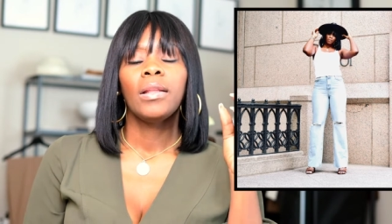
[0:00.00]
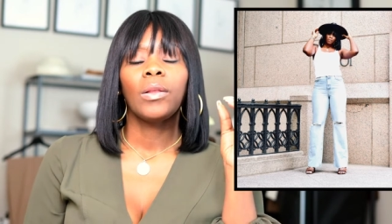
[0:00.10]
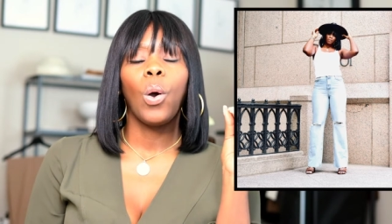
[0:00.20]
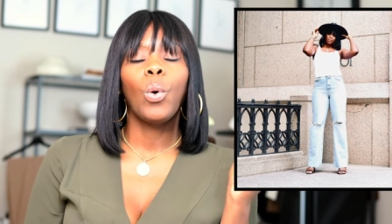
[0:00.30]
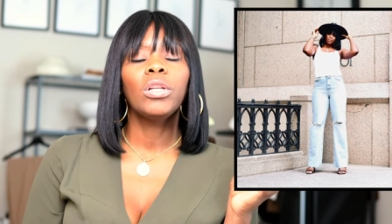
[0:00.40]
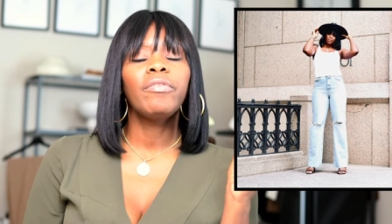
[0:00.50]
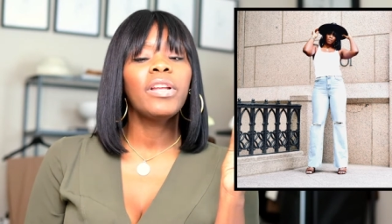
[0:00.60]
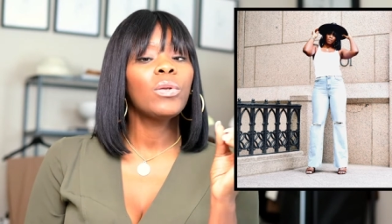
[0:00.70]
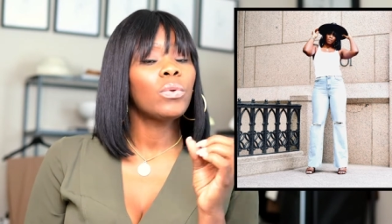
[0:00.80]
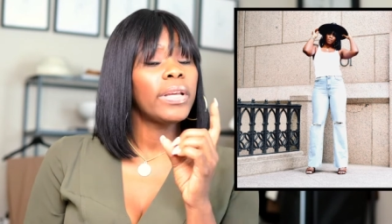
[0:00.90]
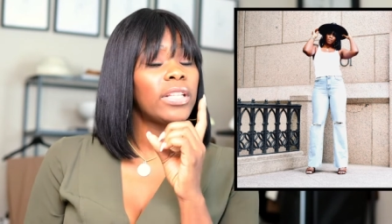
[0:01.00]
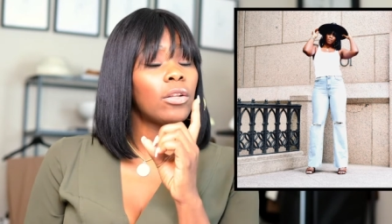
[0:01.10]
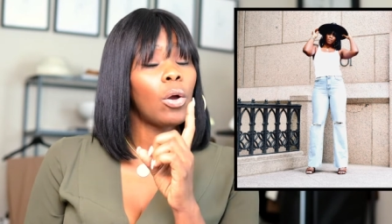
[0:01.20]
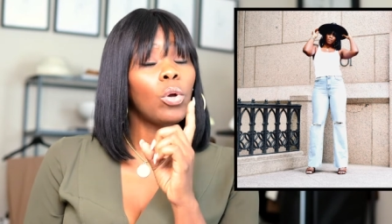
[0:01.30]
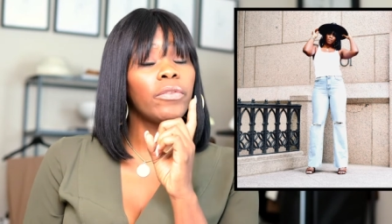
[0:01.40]
the only reason is
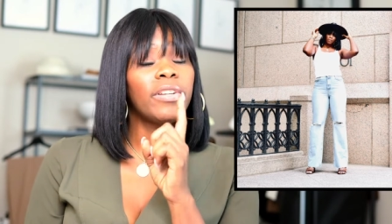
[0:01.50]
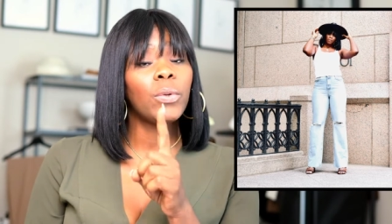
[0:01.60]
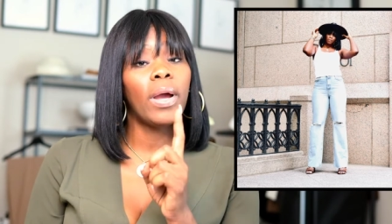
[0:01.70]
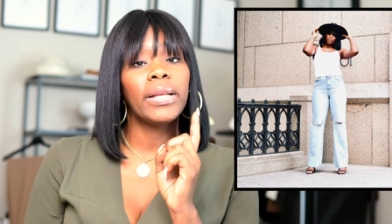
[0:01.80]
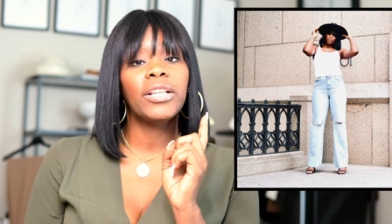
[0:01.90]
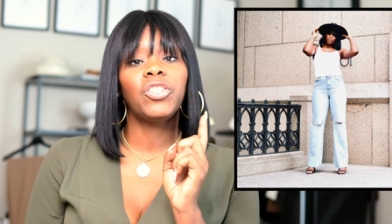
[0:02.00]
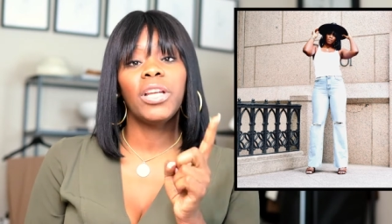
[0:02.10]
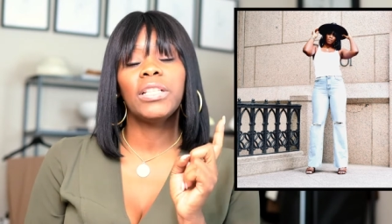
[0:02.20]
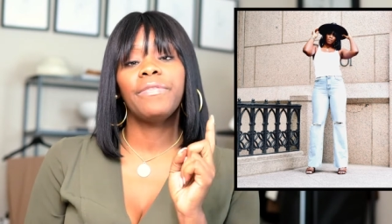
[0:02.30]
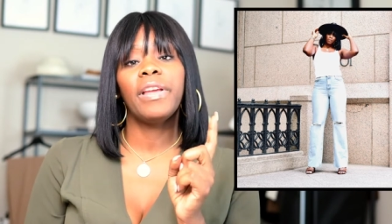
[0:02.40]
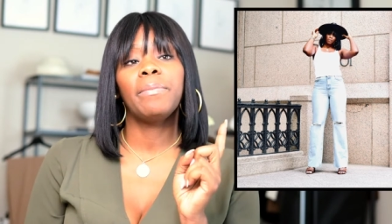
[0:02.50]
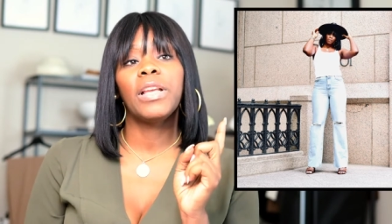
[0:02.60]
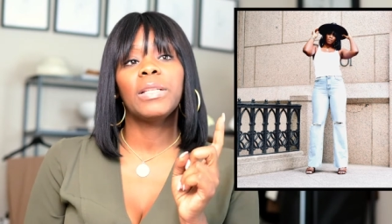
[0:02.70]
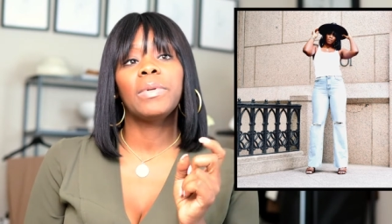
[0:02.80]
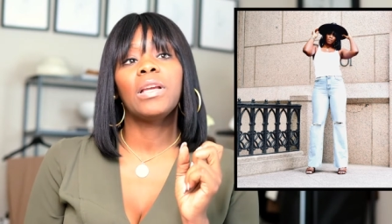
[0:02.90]
the only reason why these jeans fit
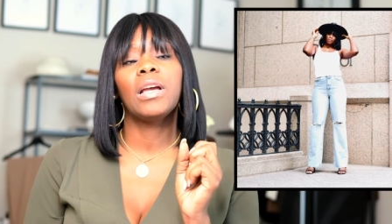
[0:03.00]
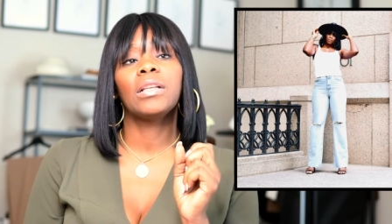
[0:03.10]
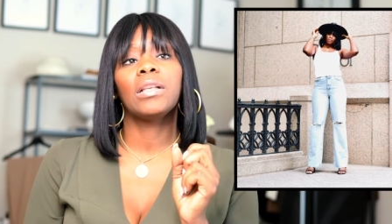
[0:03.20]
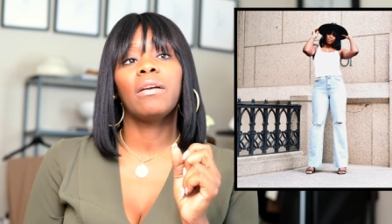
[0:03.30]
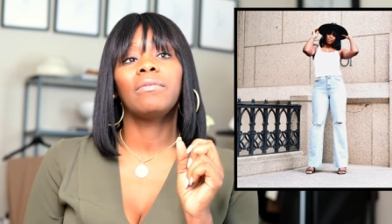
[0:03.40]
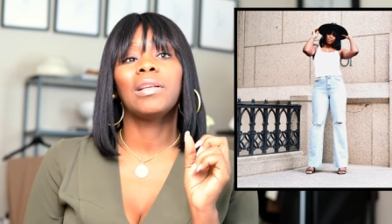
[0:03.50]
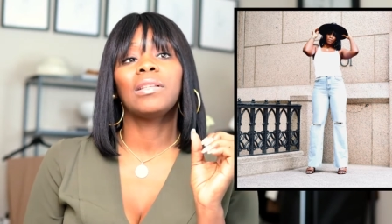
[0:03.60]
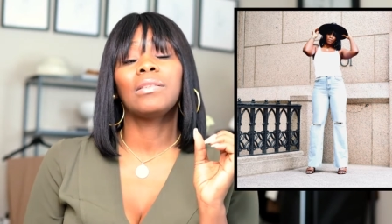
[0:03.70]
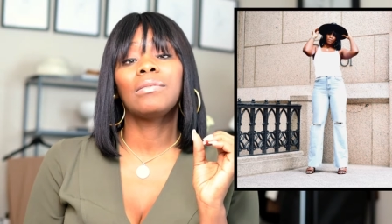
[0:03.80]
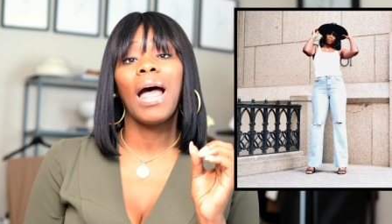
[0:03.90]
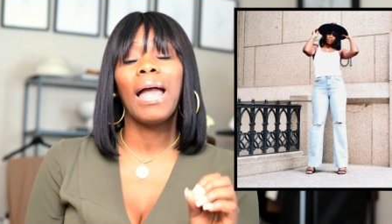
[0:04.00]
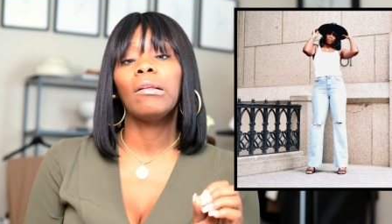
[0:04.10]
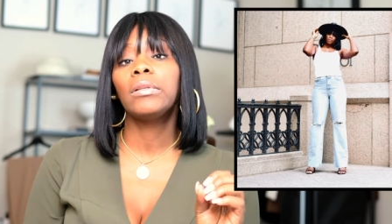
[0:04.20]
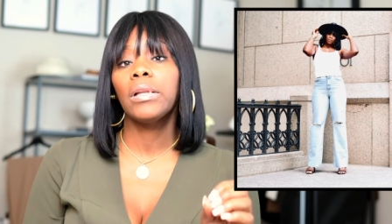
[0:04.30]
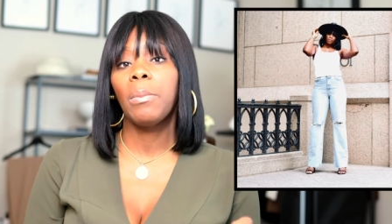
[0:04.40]
me is because of the
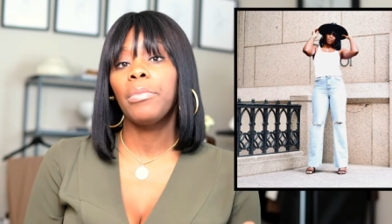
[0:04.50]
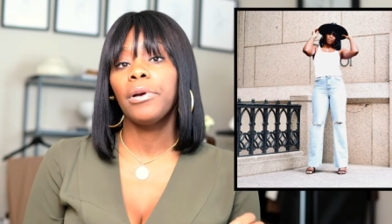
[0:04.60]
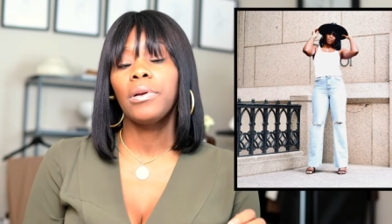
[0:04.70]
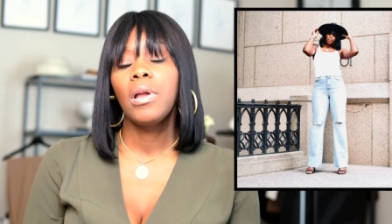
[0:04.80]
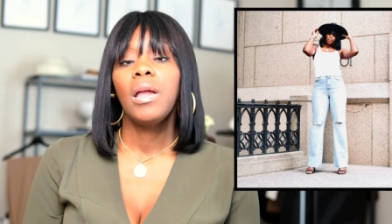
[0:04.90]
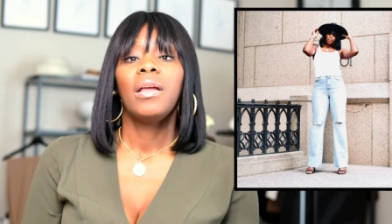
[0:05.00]
style number.